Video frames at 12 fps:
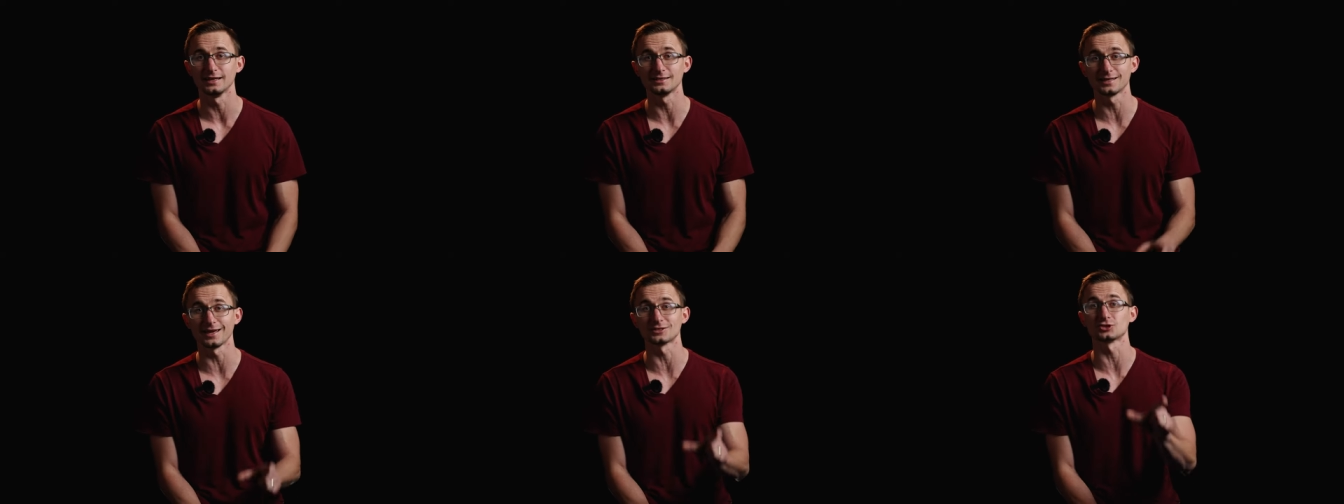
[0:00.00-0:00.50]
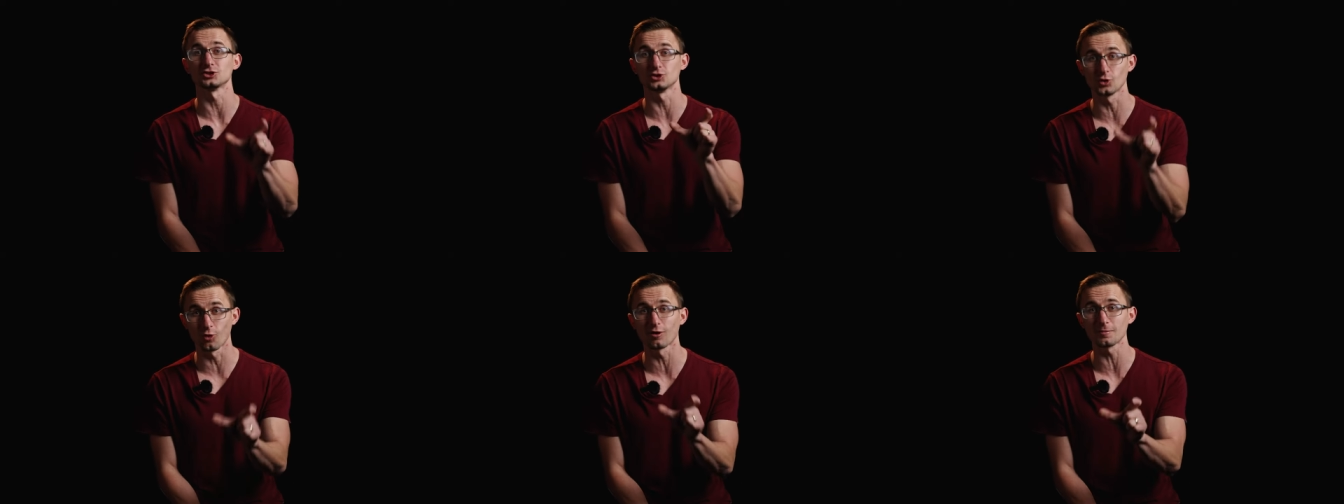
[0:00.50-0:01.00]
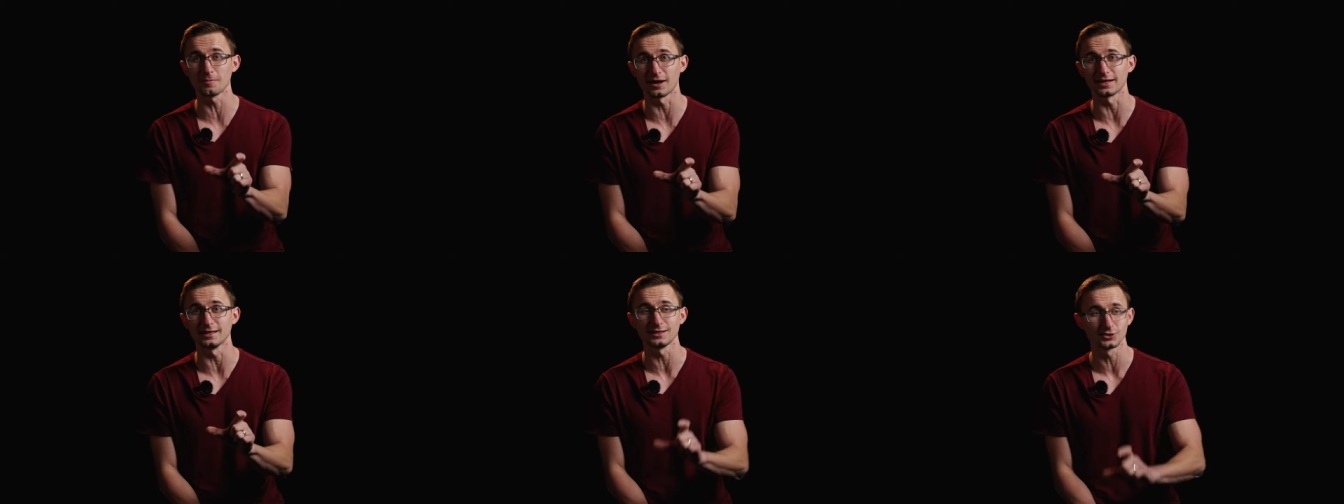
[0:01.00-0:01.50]
He takes your
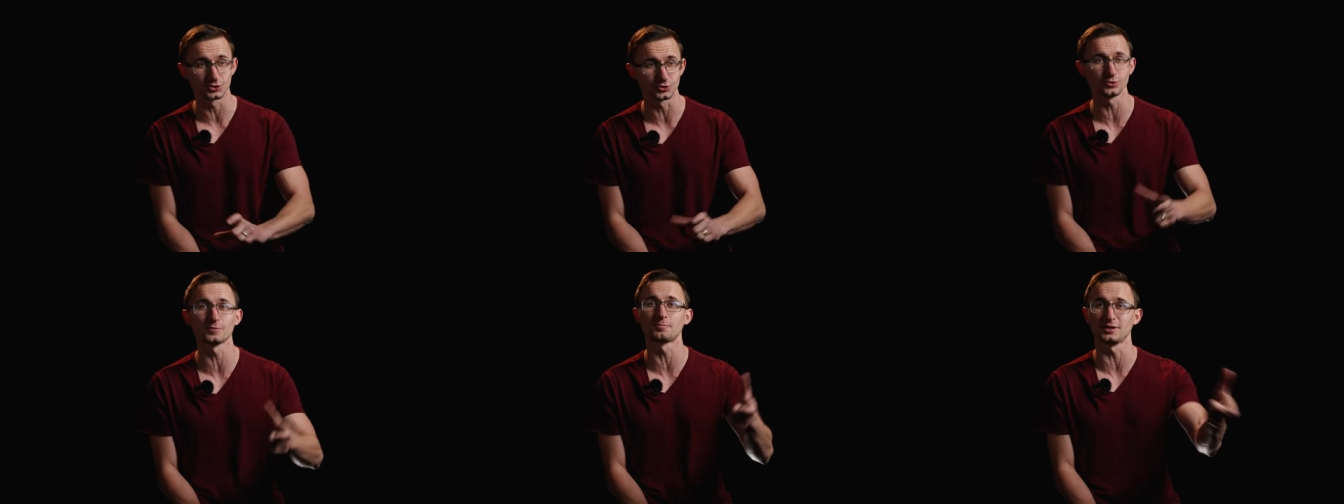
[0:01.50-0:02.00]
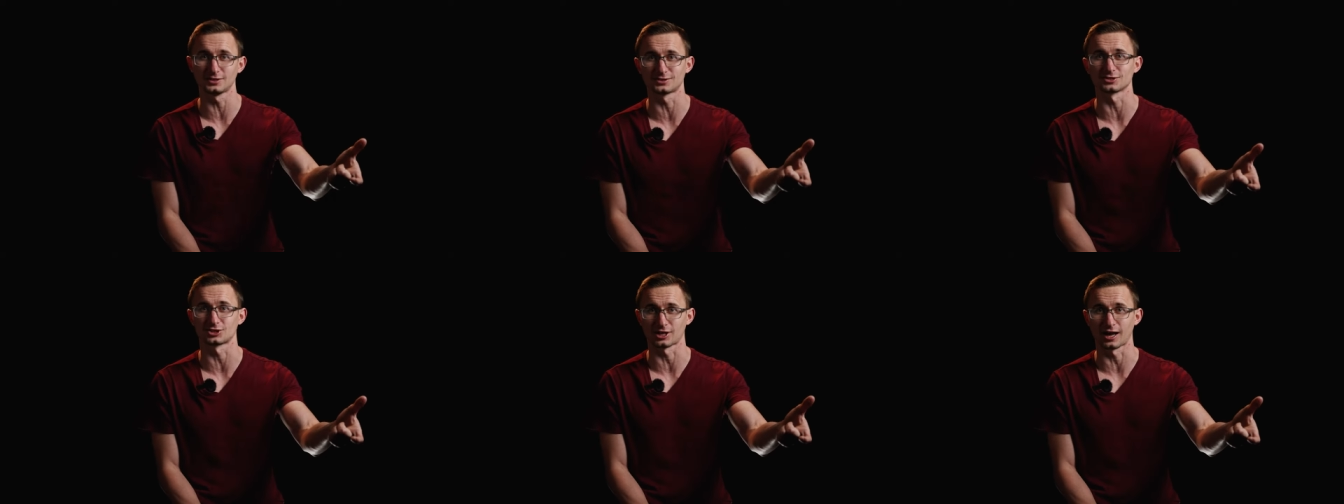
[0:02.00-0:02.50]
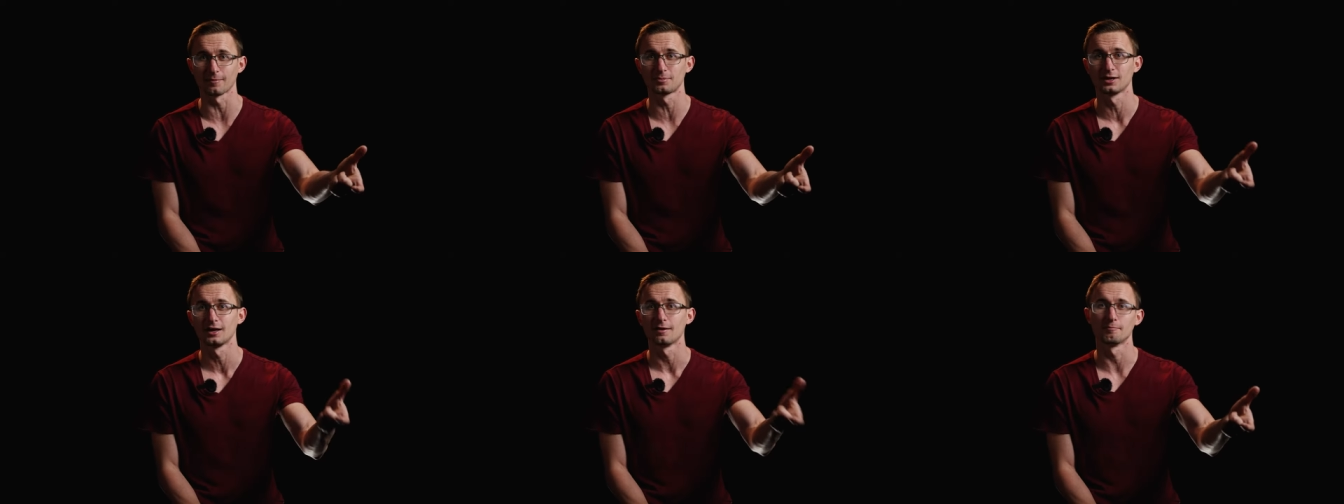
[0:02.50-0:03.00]
money to the pizza
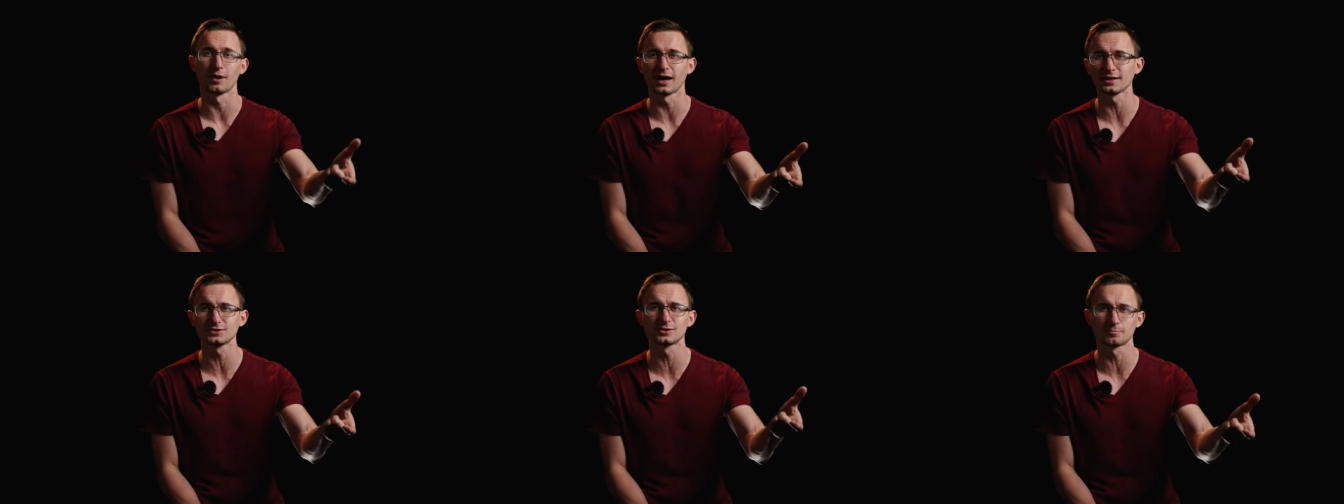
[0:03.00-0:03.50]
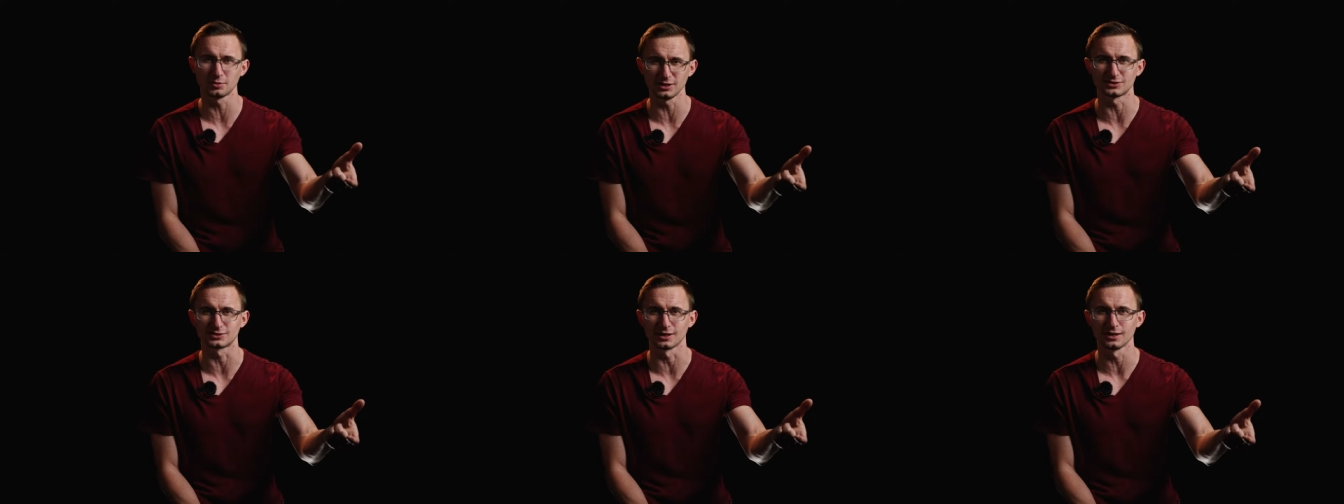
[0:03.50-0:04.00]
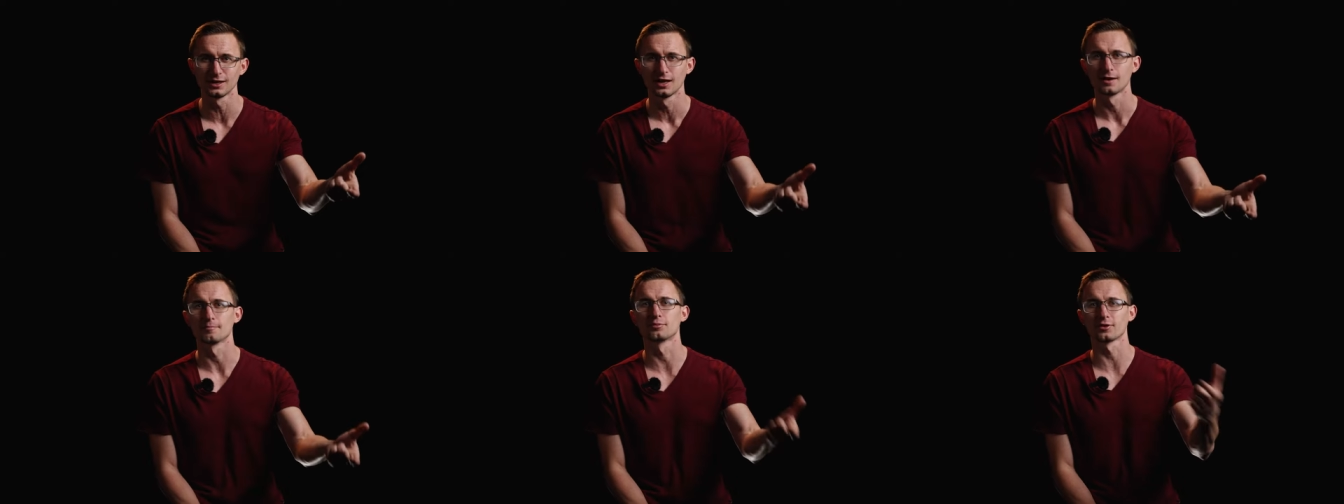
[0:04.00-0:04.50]
shop buys the pizza,
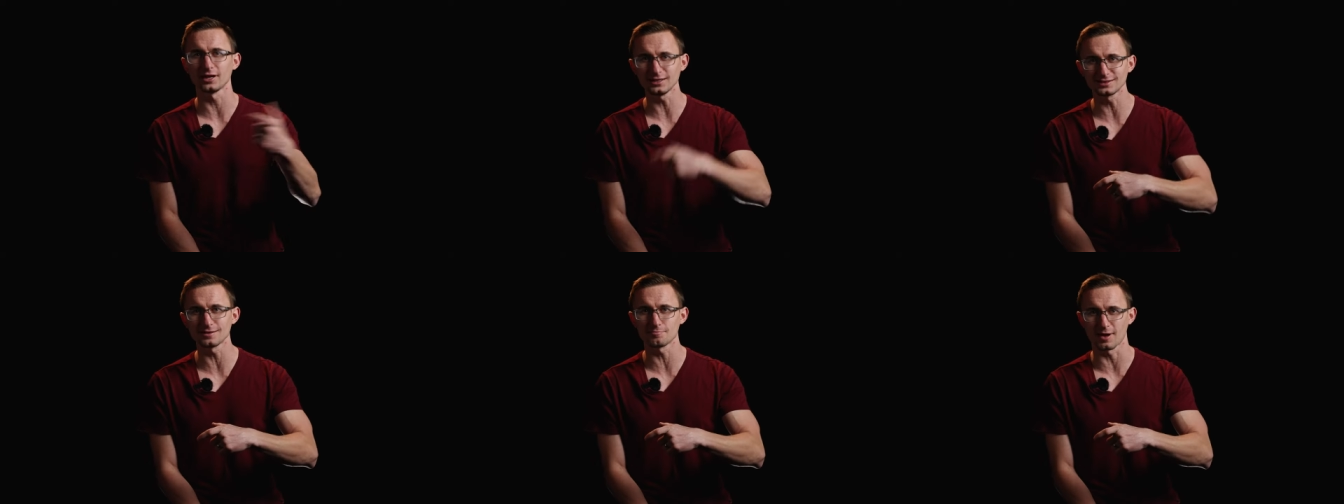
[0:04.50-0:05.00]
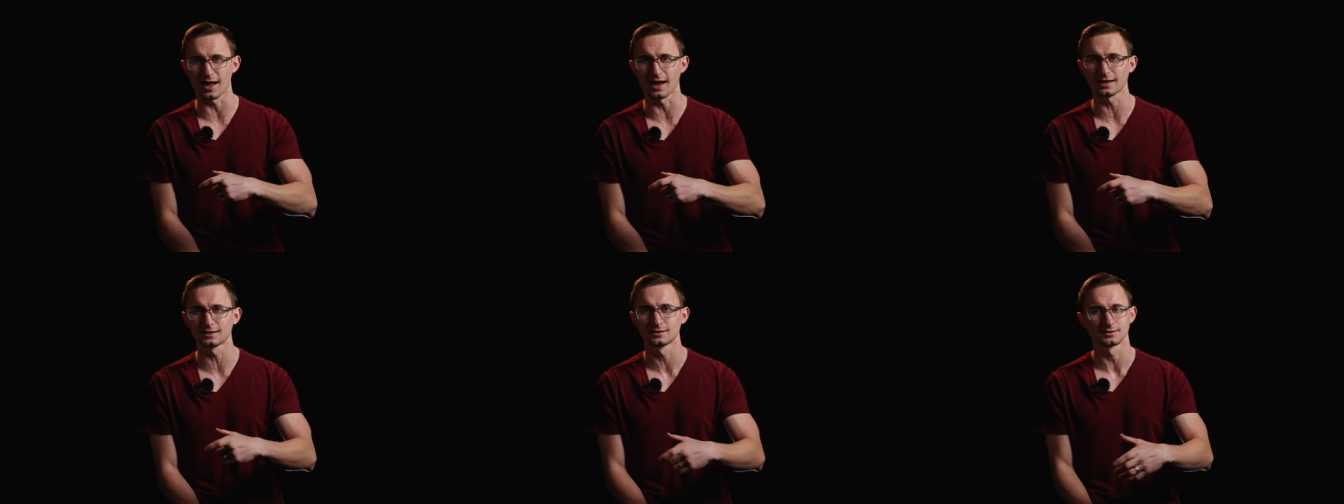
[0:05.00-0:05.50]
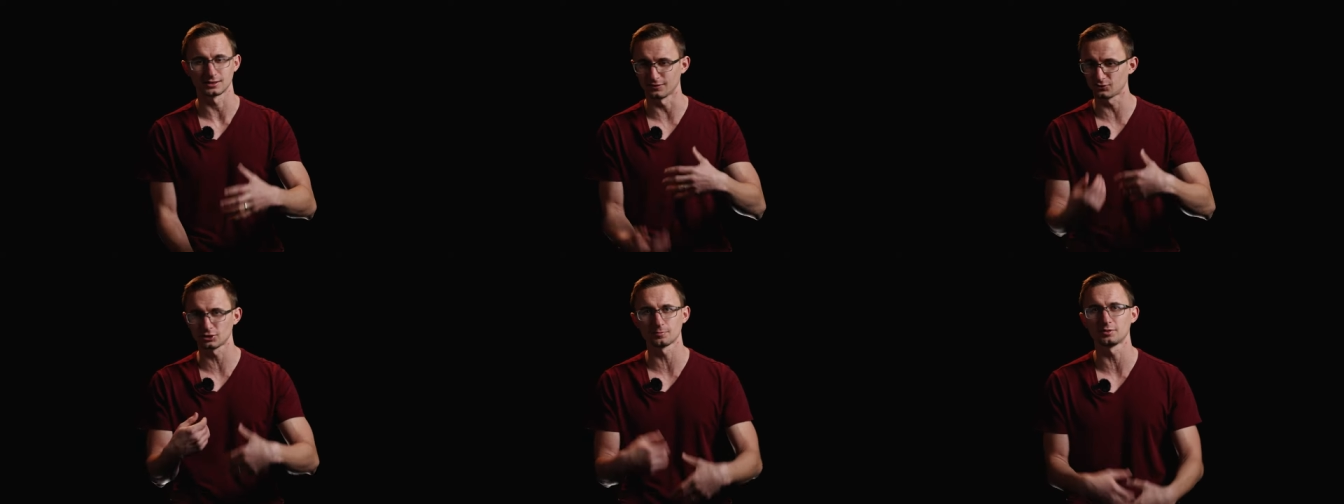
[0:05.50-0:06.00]
brings it back,
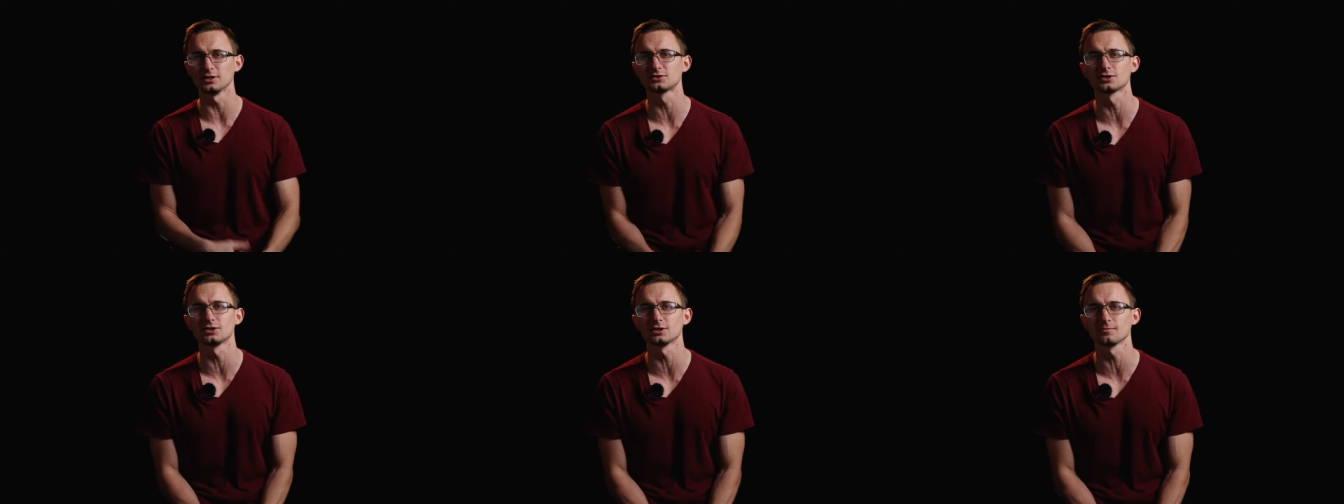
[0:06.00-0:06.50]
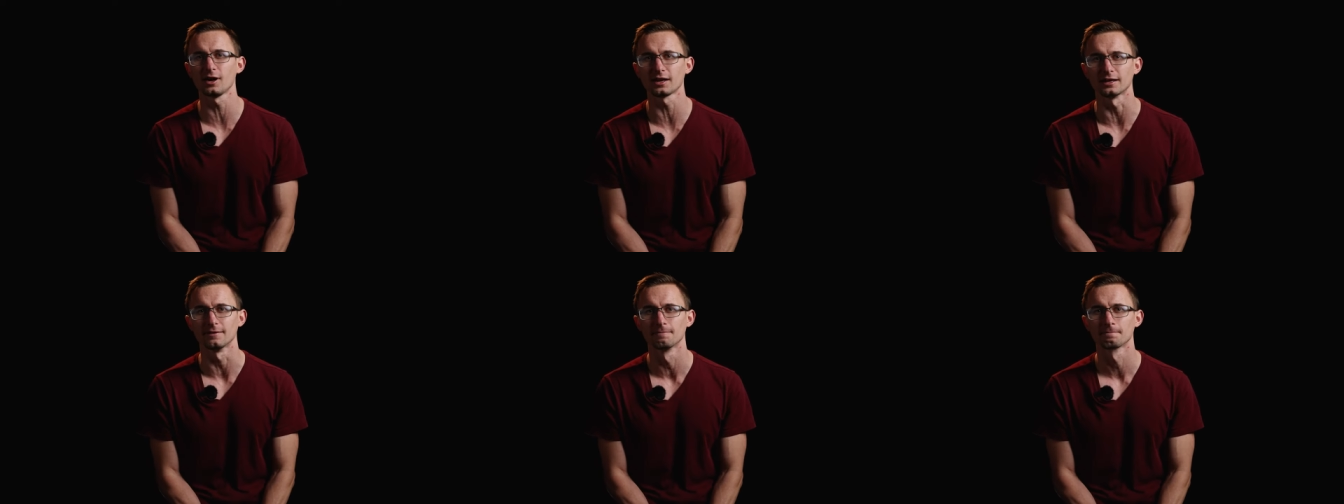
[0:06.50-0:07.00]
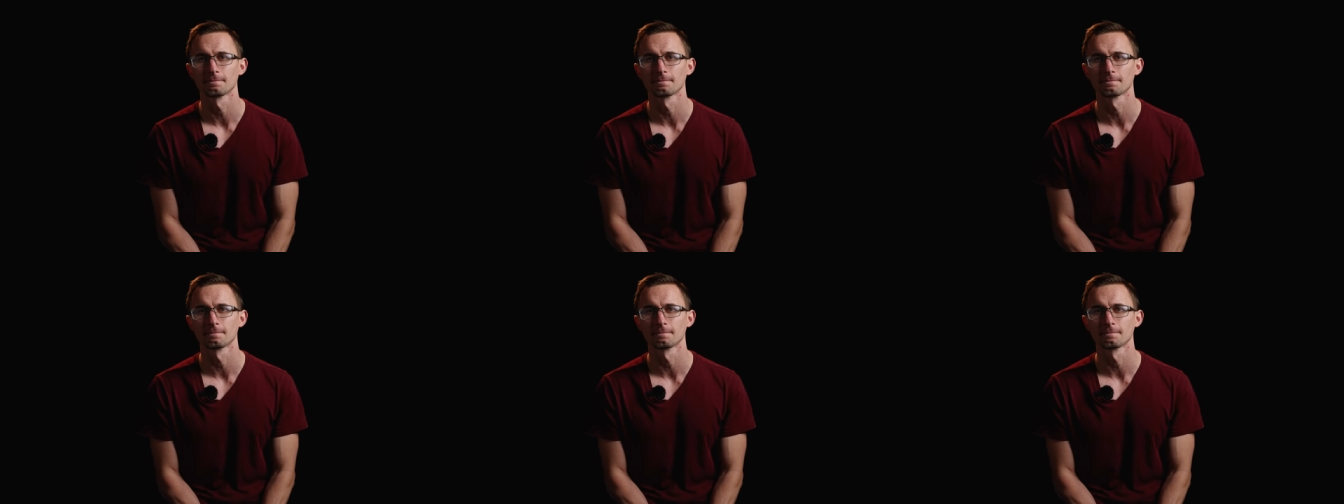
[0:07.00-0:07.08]
gives you the pizza and your money